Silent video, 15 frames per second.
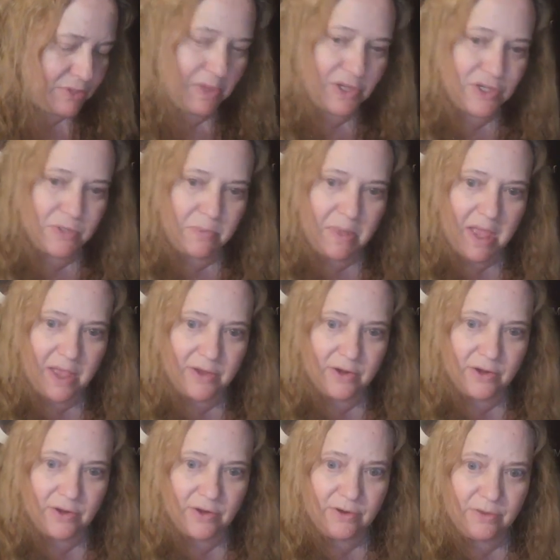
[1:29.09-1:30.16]
much
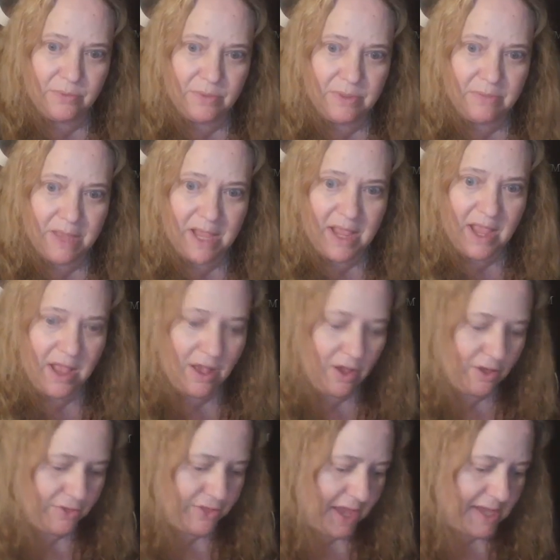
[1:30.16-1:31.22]
better with my
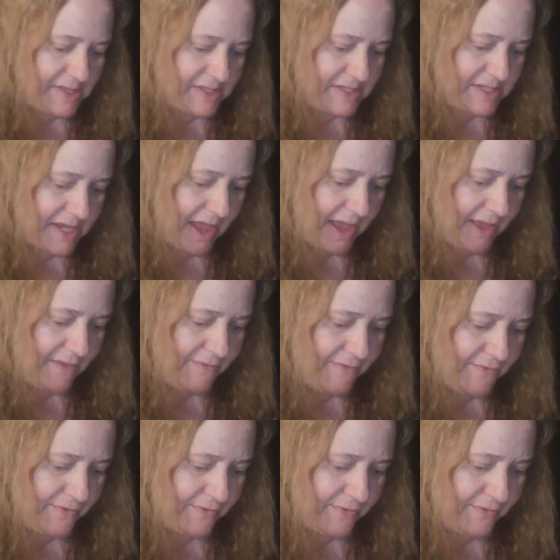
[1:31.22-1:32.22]
health. Hi, Steph.